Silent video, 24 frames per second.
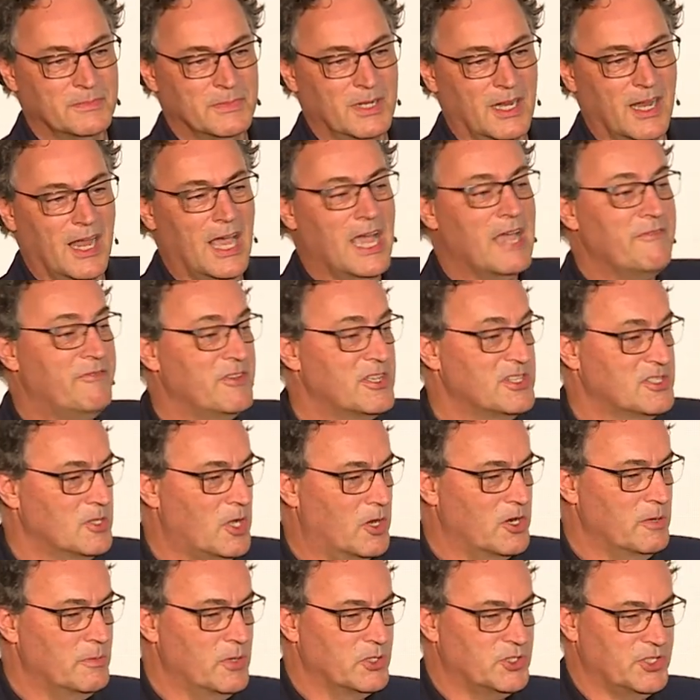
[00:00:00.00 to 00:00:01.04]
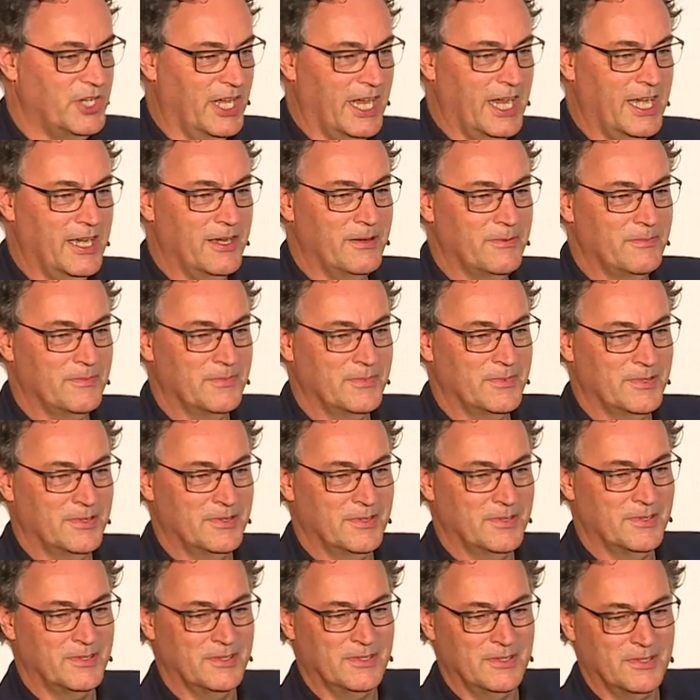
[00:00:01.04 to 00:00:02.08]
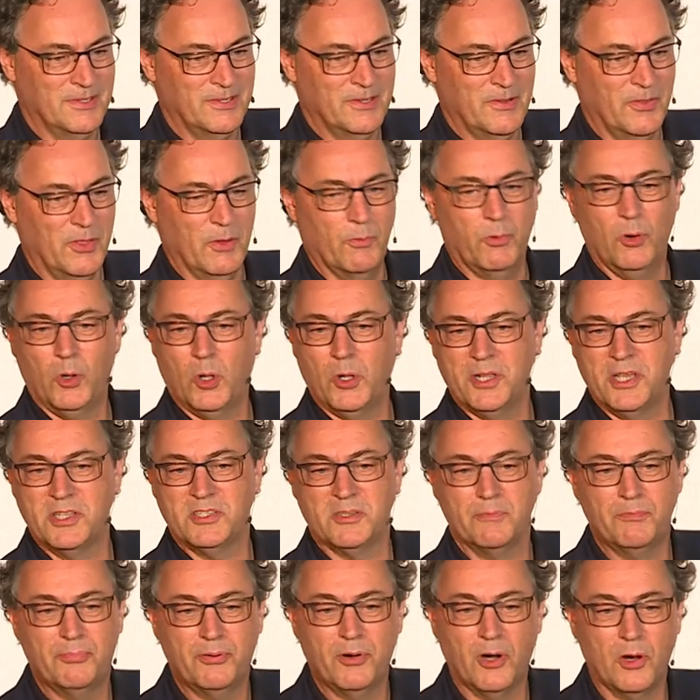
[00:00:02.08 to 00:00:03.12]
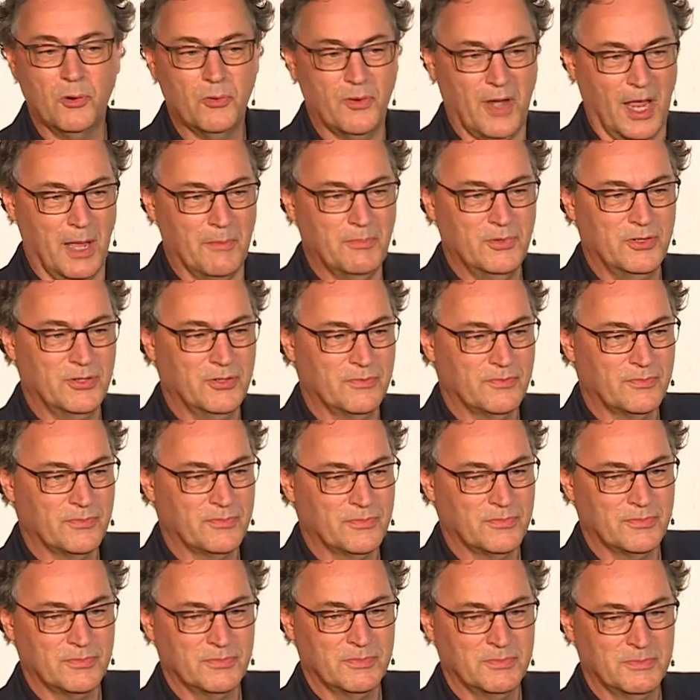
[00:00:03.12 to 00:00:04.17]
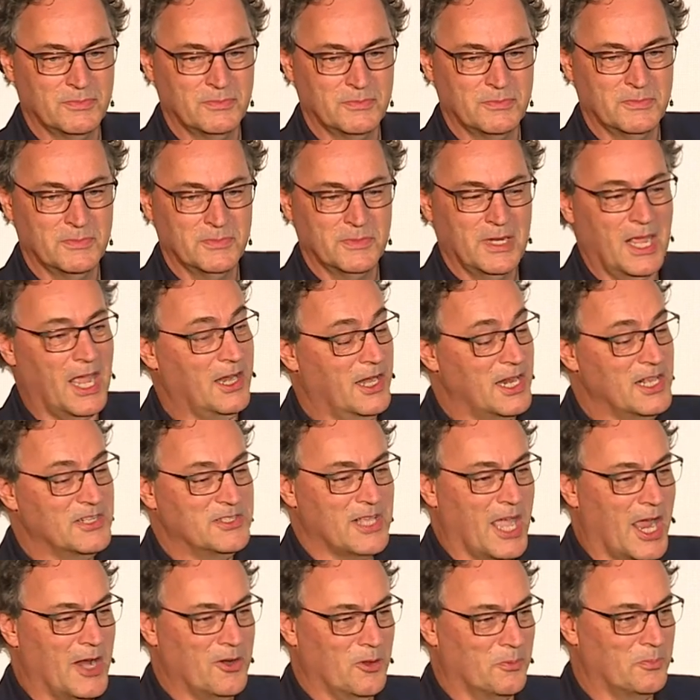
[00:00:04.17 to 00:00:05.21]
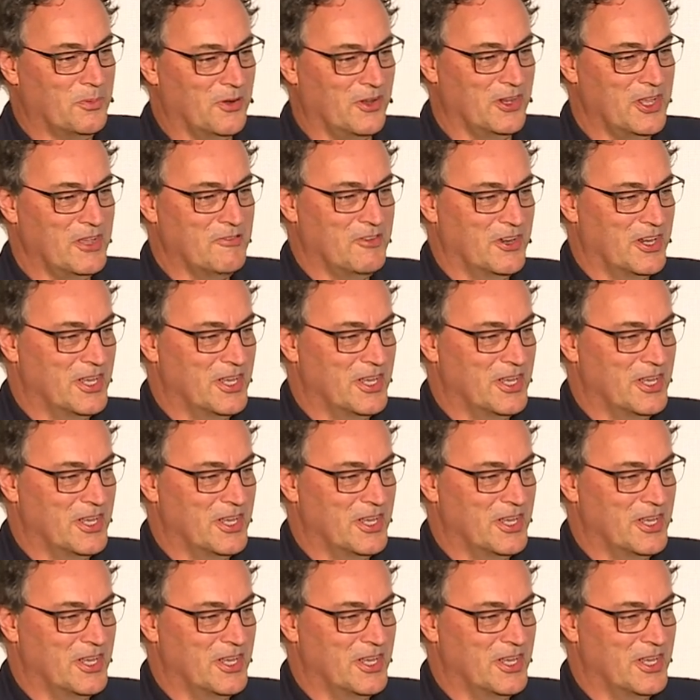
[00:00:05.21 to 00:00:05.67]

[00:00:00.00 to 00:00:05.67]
Life is not a machine. The world isn't programmed. At least I don't believe it